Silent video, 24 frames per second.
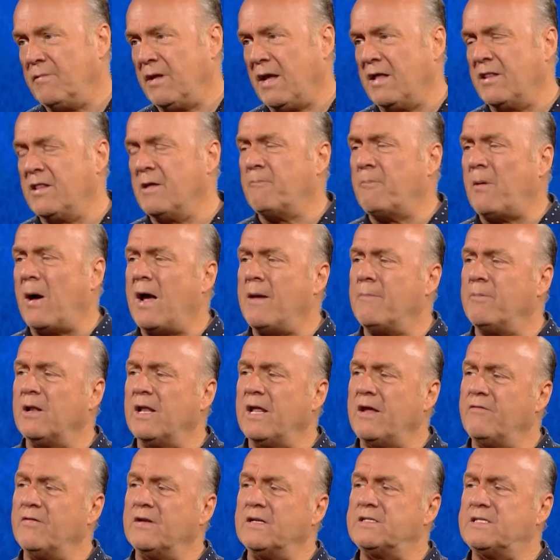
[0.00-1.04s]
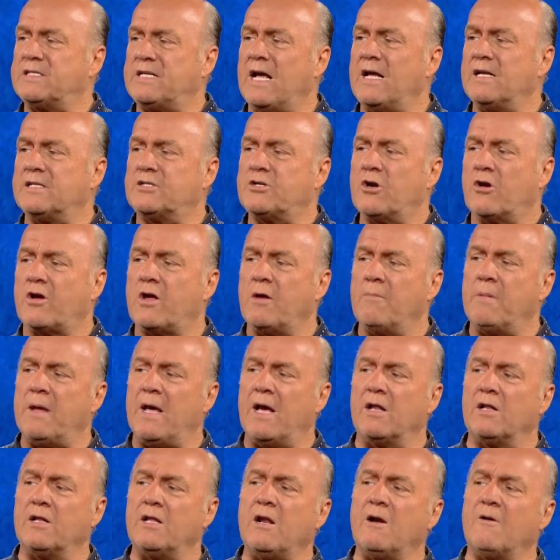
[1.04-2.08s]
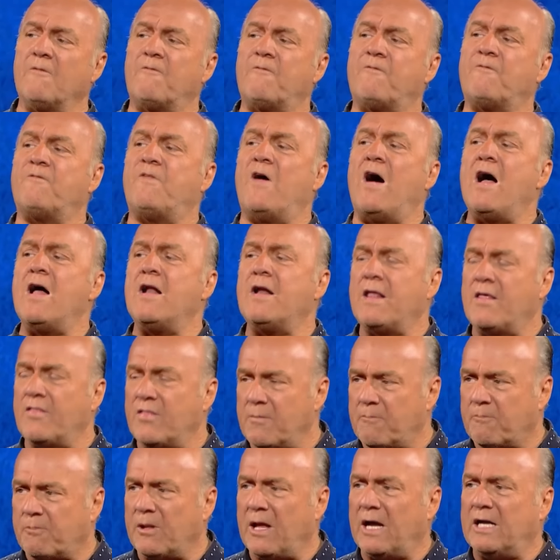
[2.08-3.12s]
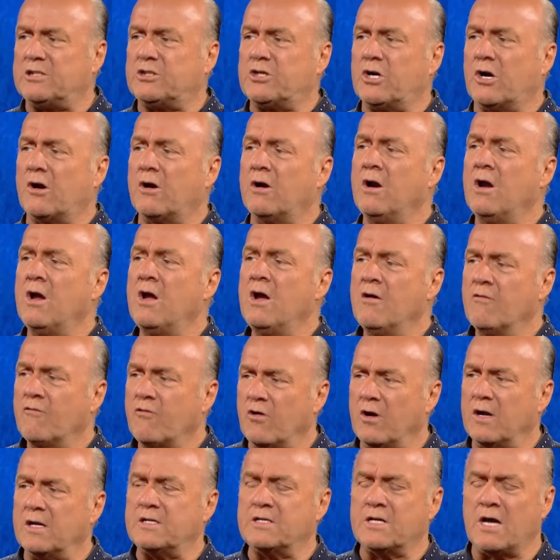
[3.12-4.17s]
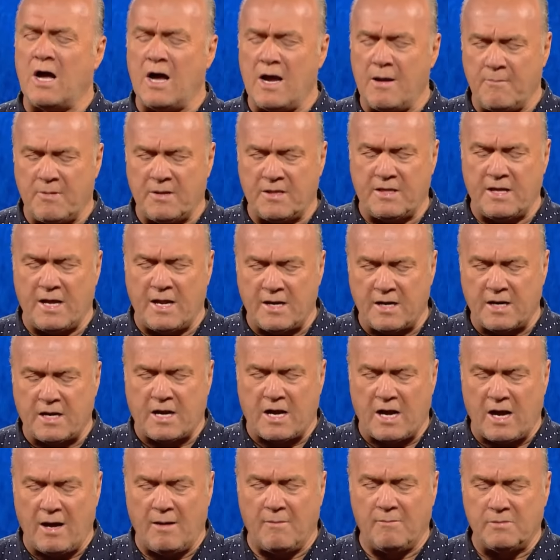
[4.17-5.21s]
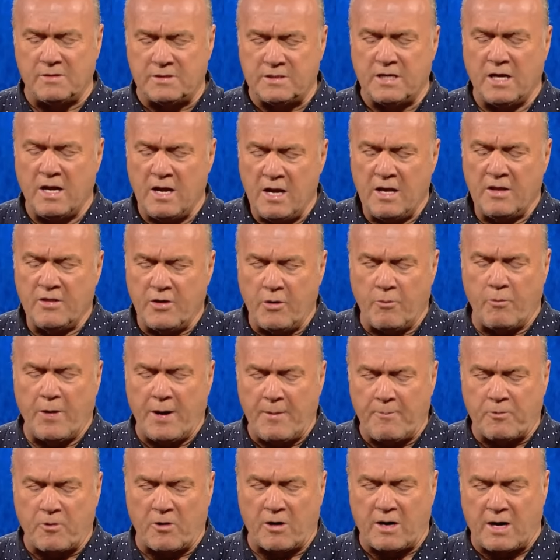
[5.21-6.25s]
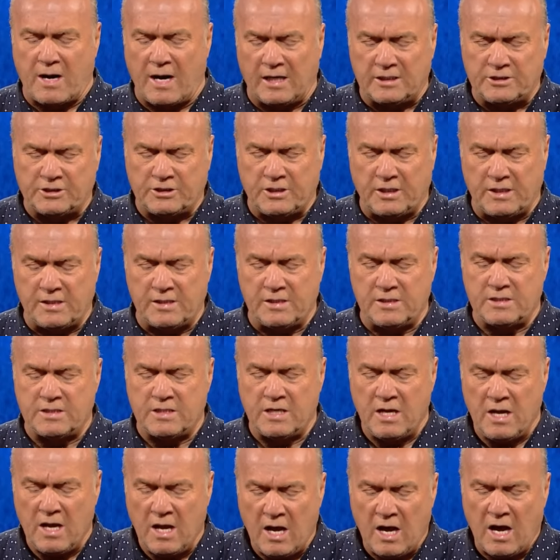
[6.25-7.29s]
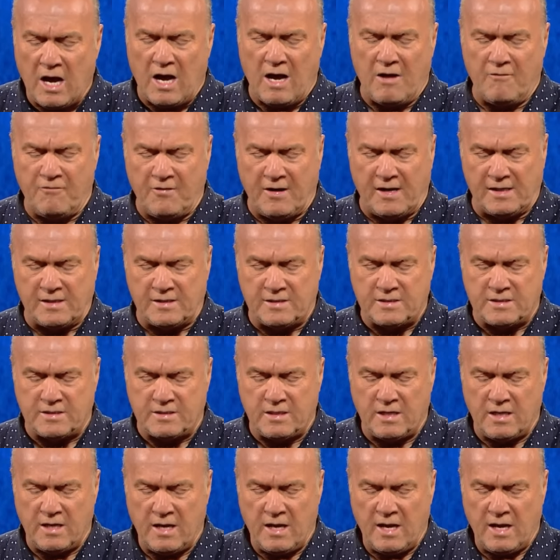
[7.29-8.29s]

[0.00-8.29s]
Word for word: And the Bible even says there can be a little fun in the pleasure for a time, but then comes the repercussions of it.